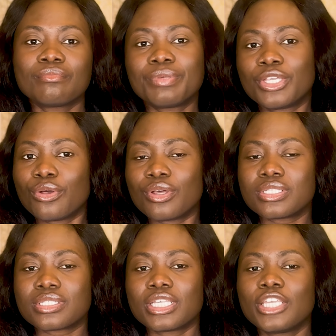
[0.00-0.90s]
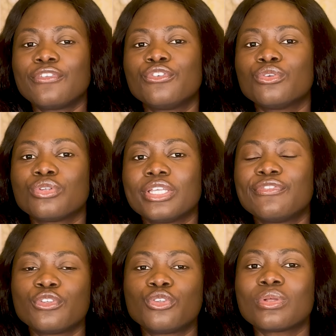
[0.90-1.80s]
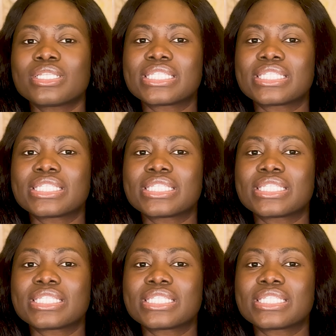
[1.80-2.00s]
because if you don't